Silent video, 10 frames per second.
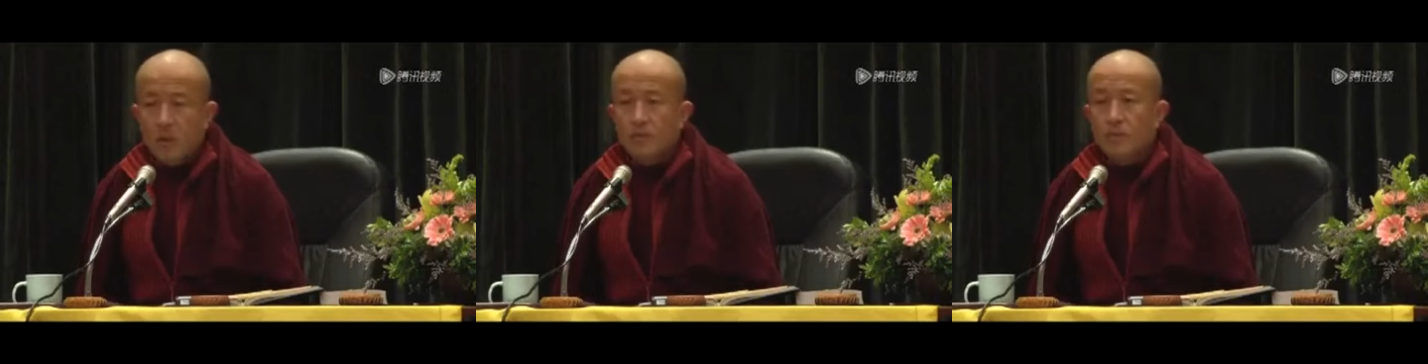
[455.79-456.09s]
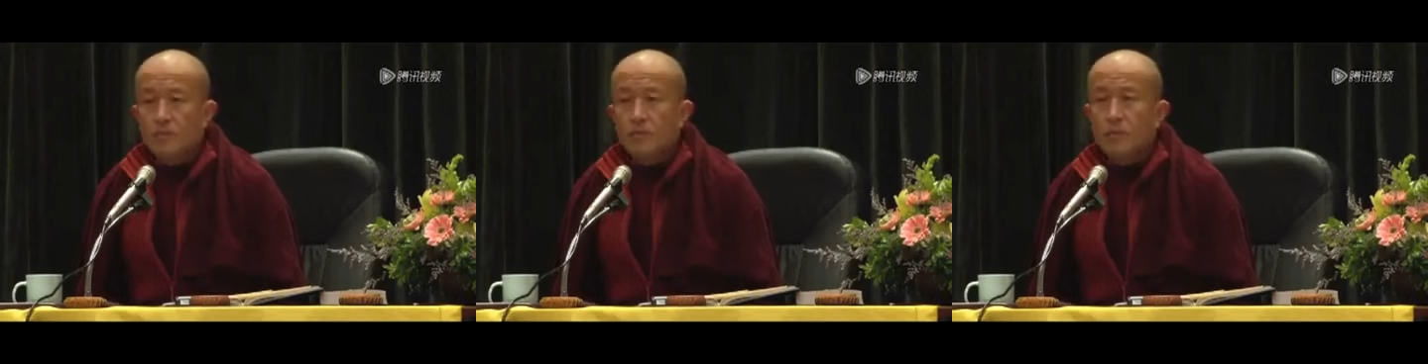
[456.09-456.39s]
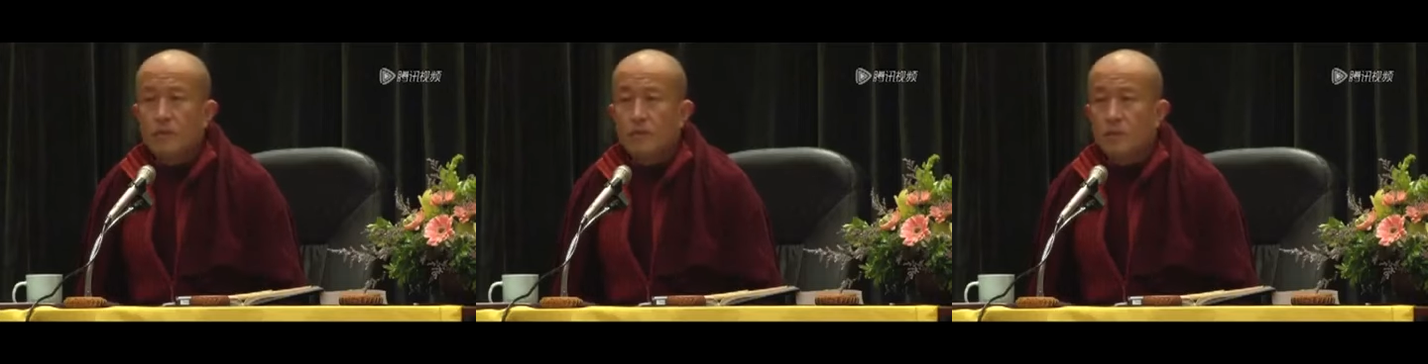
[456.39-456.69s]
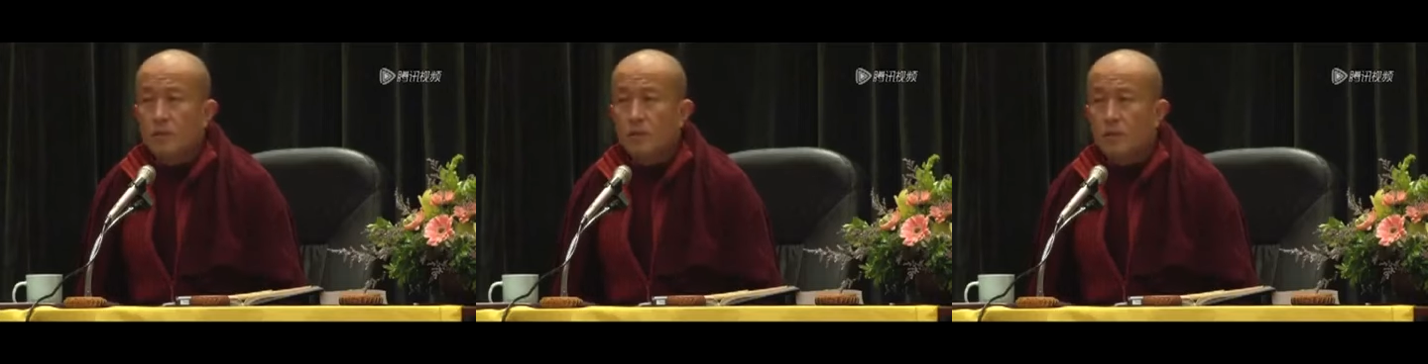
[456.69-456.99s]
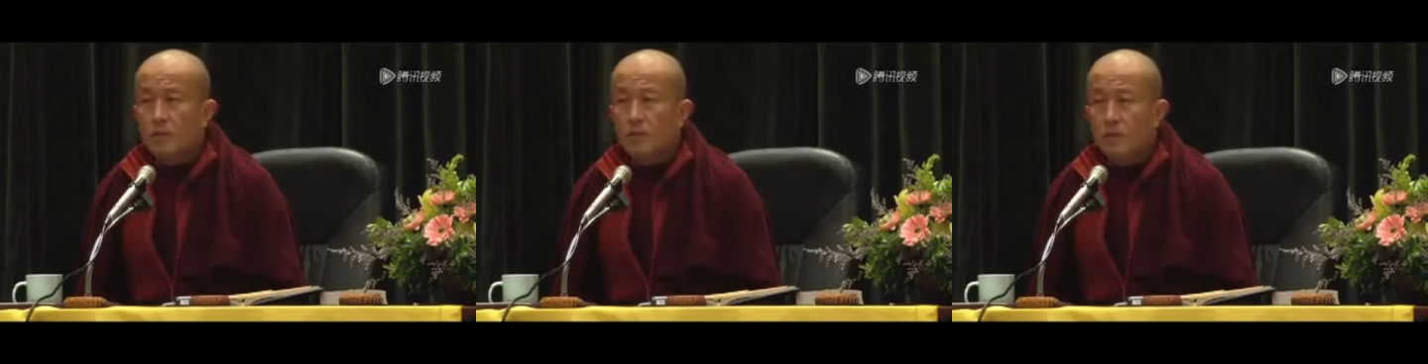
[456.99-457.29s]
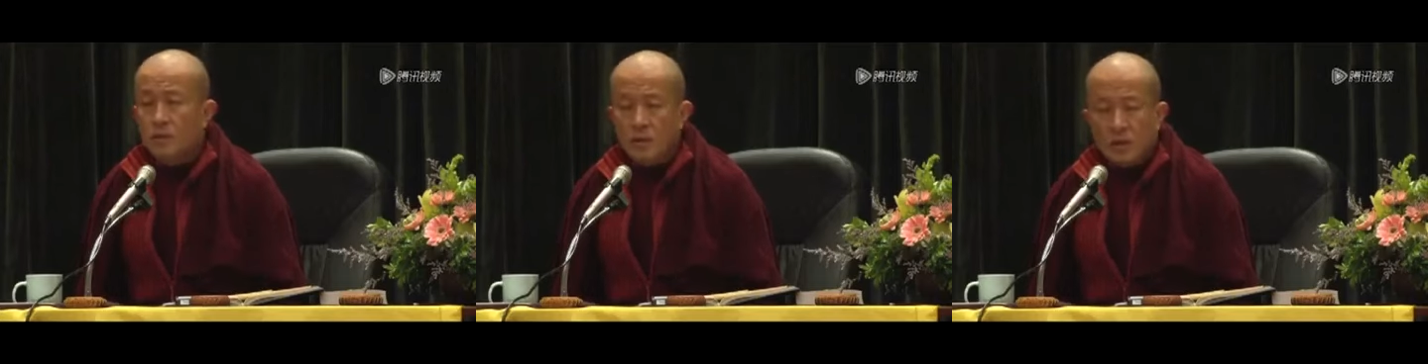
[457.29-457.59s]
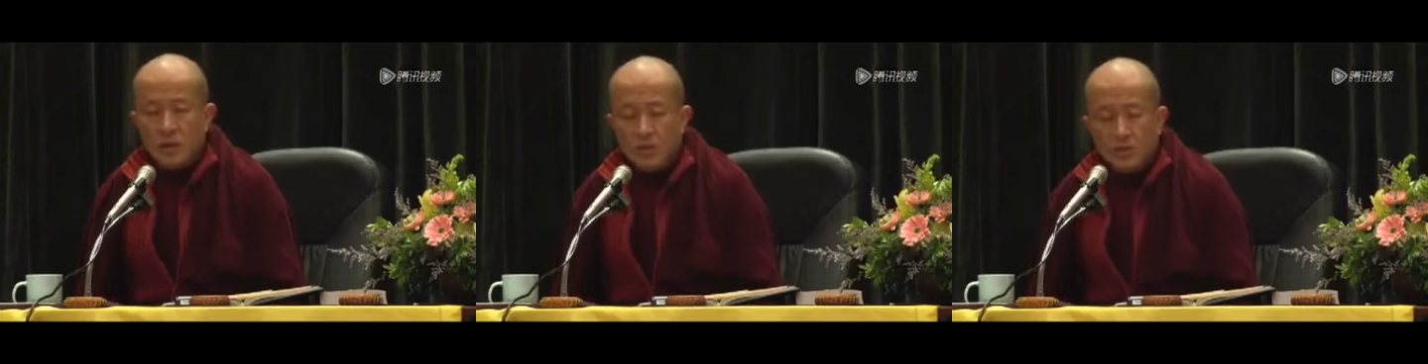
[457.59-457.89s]
In
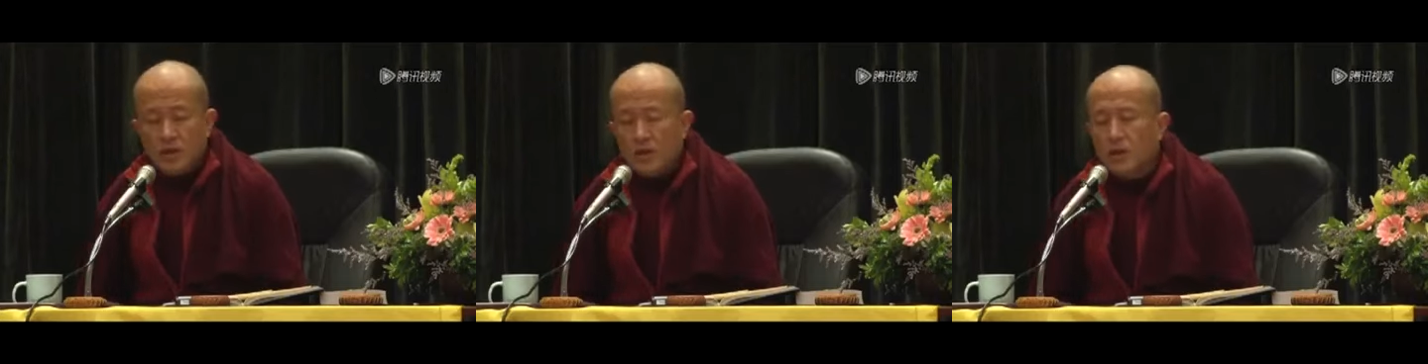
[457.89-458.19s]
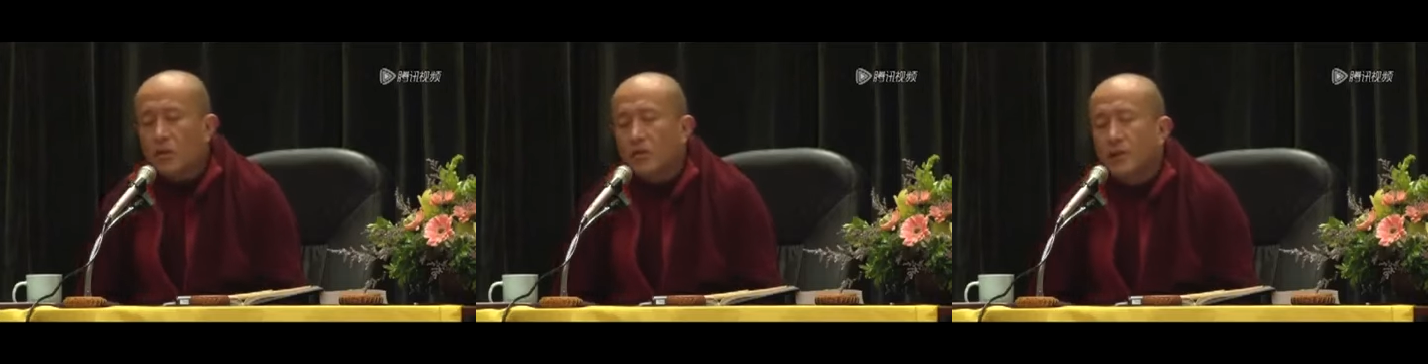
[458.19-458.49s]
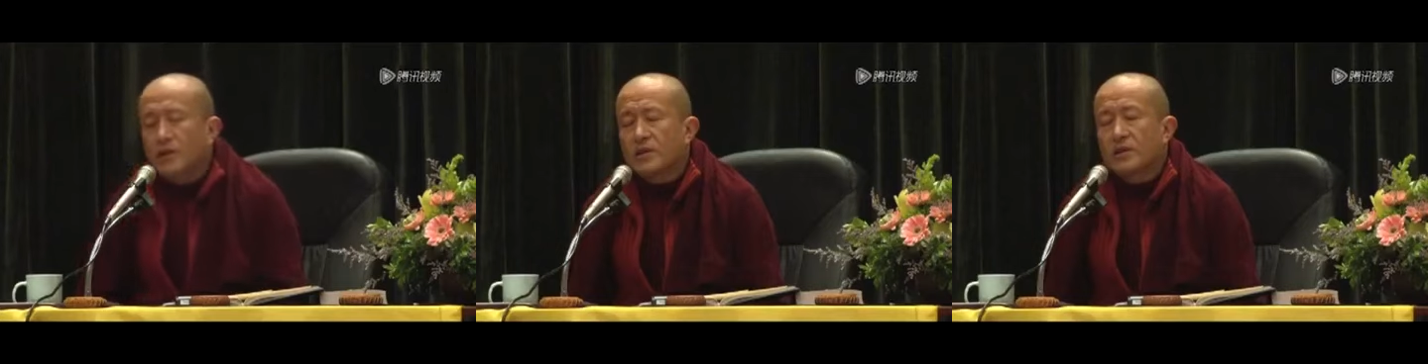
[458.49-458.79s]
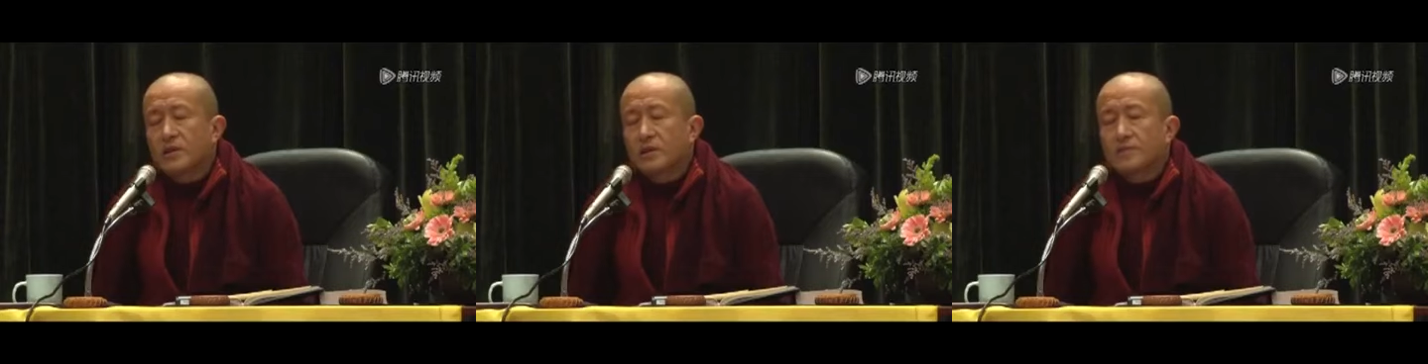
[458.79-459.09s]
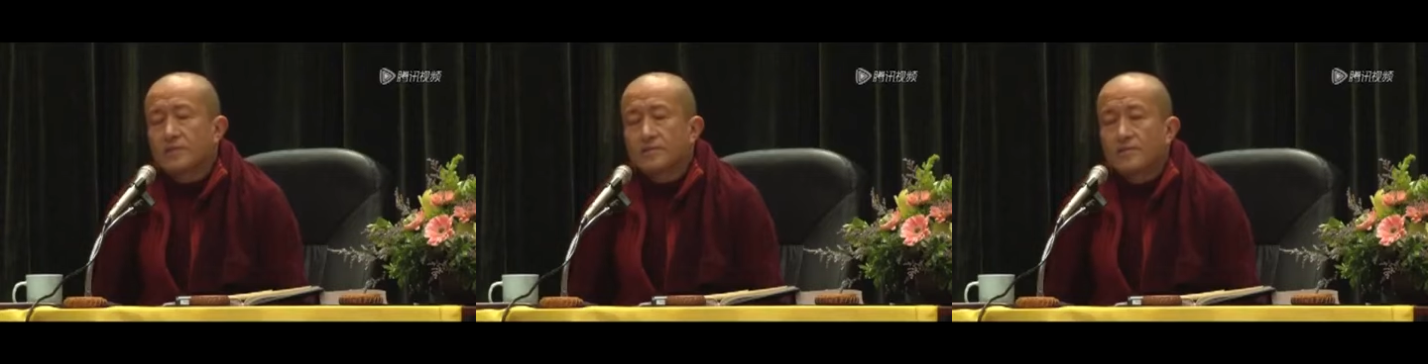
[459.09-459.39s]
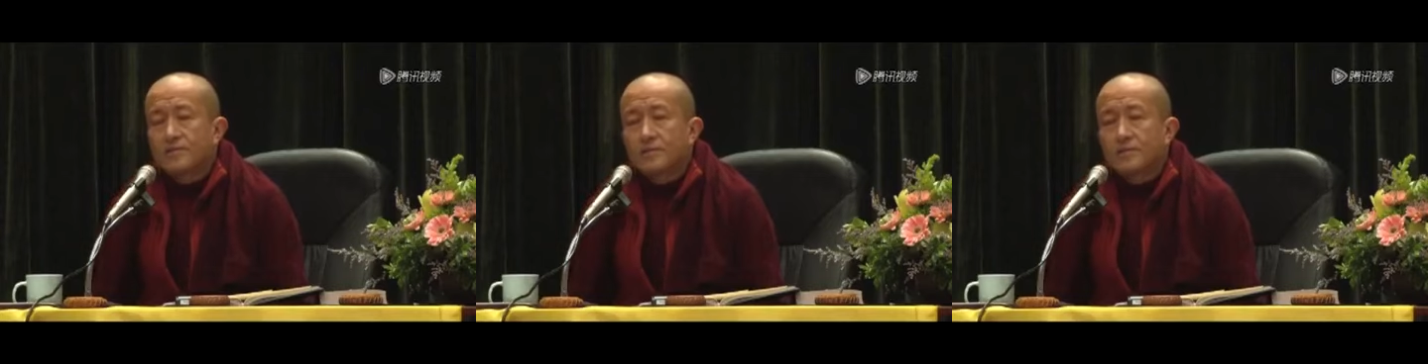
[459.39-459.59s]
the actual technique of practicing,